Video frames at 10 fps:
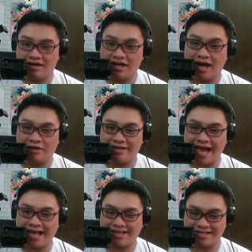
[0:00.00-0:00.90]
Now
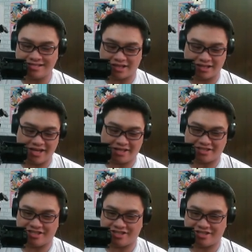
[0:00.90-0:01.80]
that is a
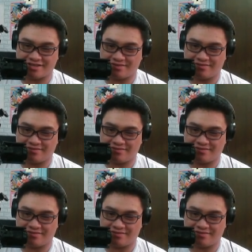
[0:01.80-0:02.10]
glitch.